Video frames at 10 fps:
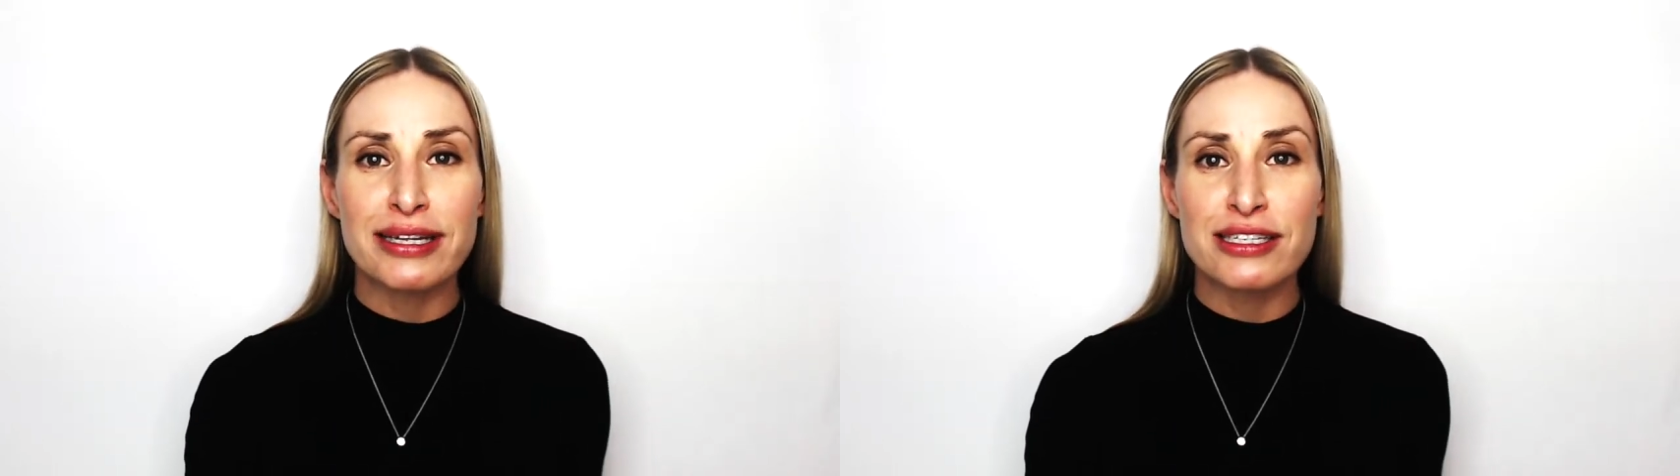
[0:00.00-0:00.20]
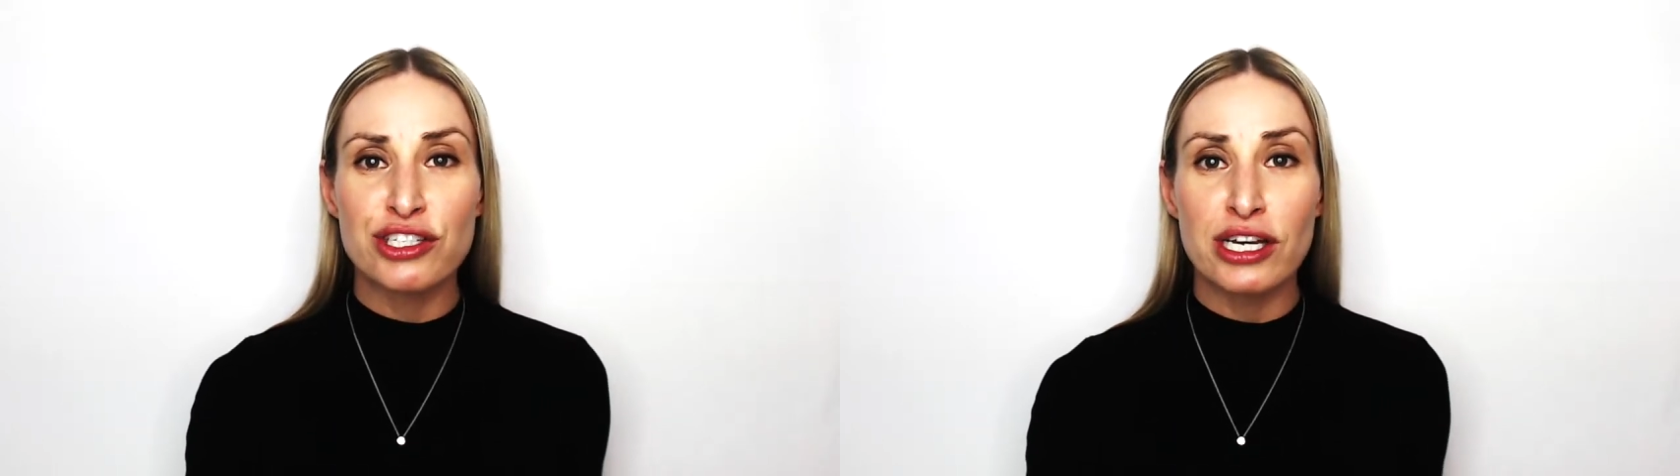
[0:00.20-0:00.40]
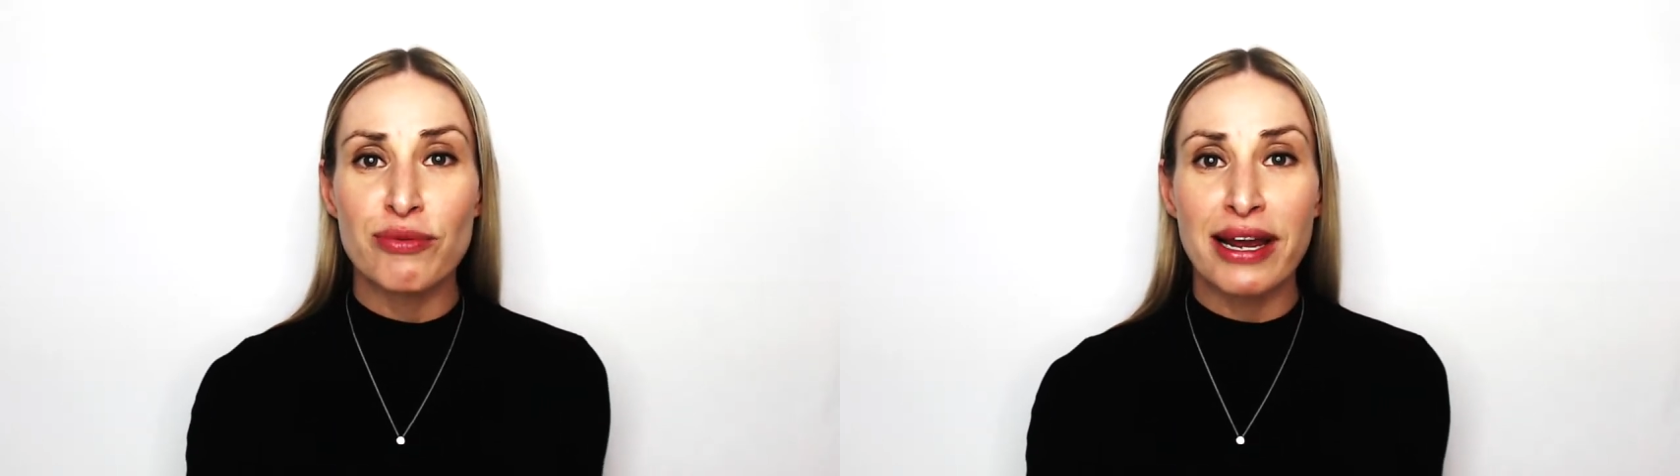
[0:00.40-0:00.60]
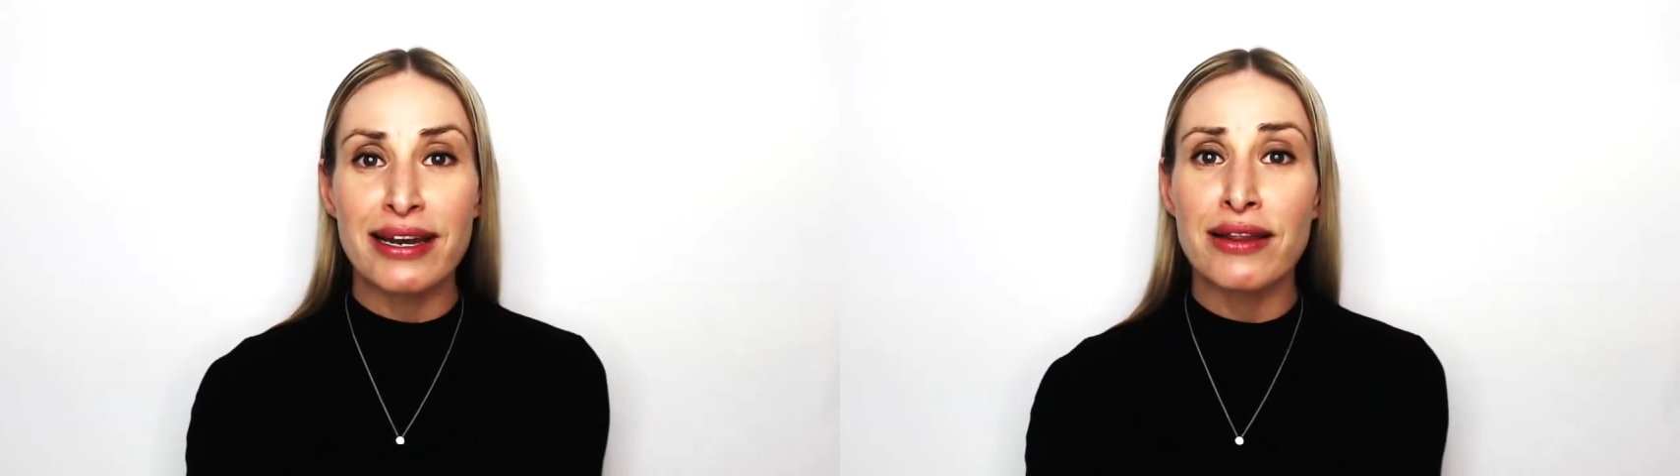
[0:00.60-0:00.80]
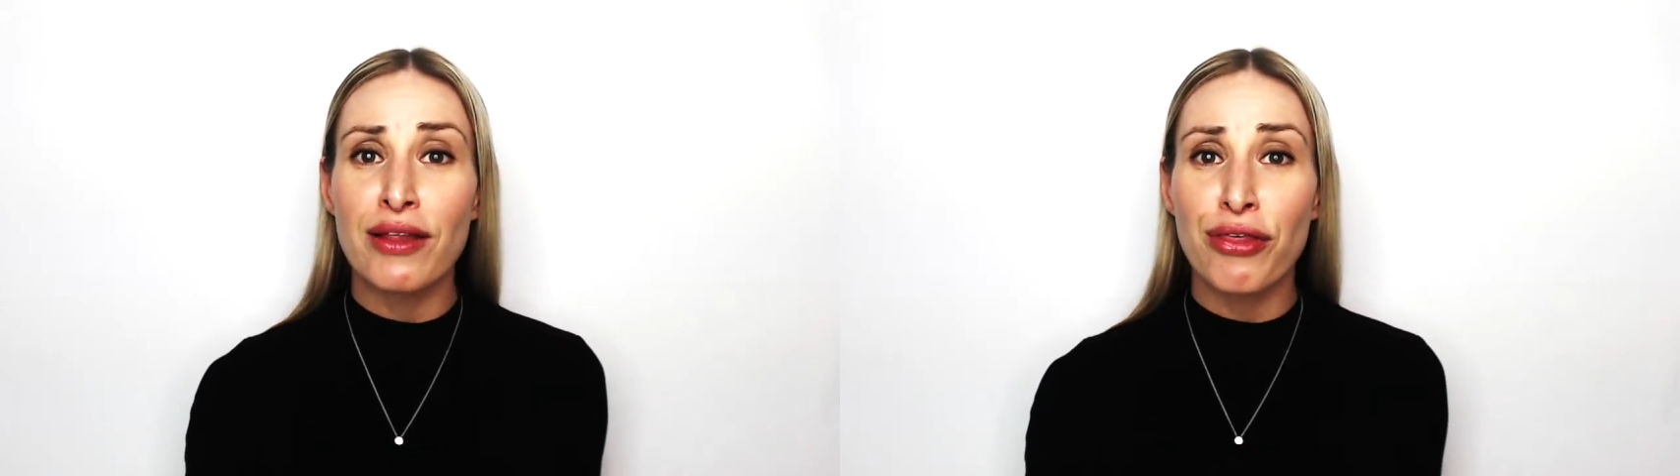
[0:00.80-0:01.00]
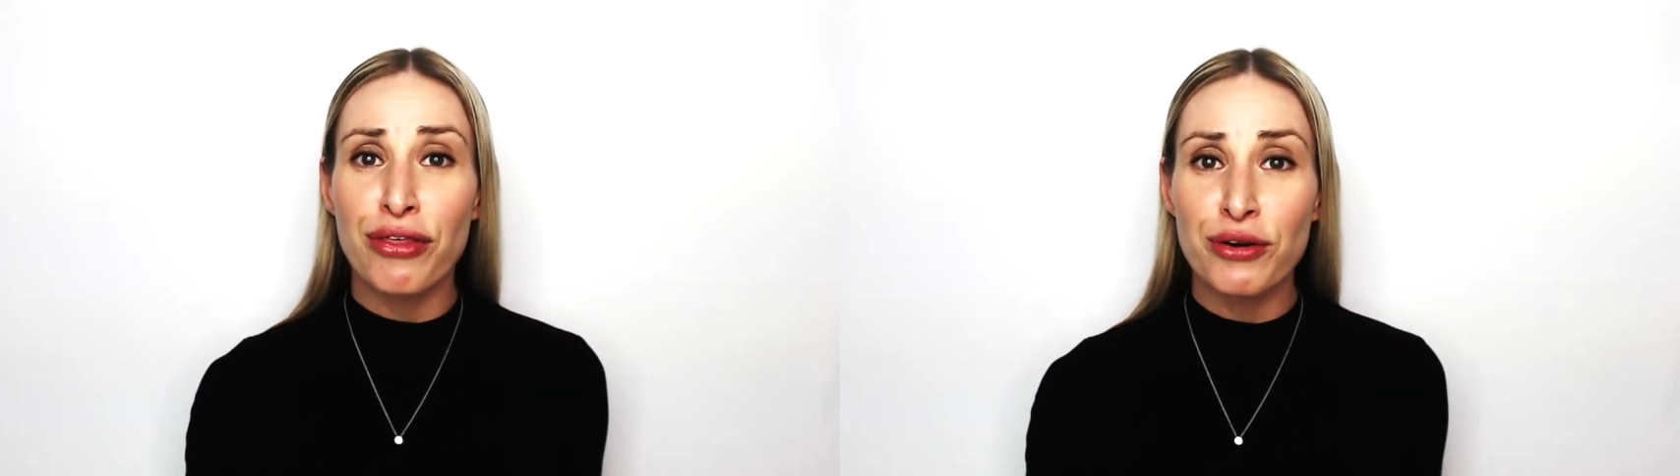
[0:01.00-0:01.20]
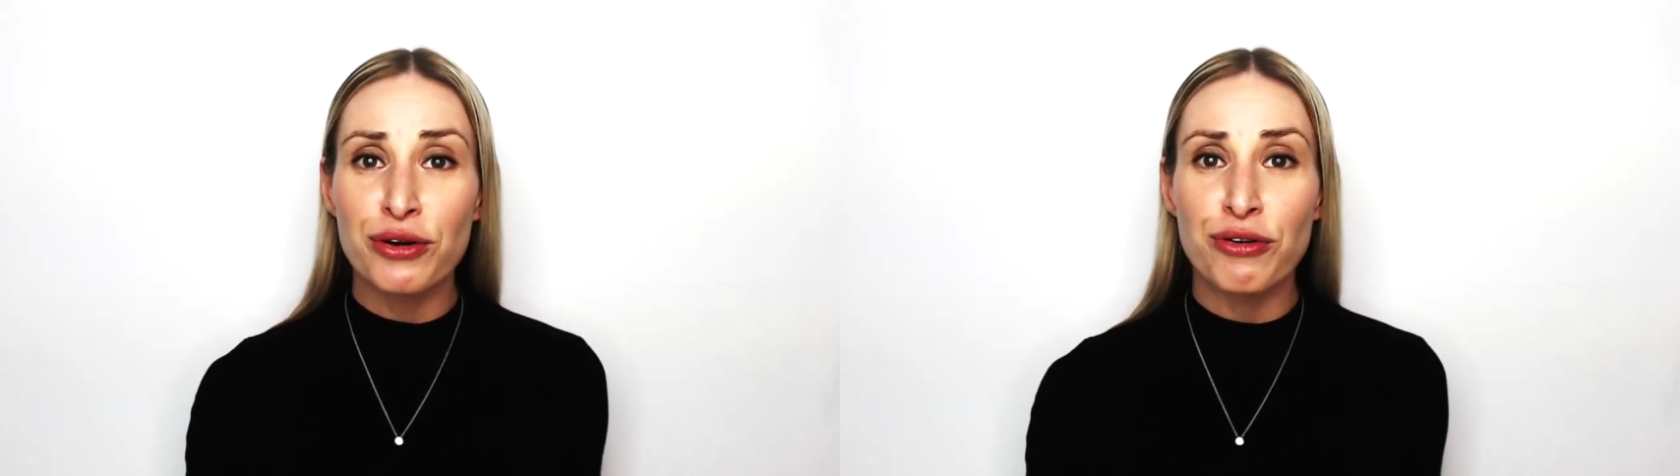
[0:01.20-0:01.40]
that she had written in the third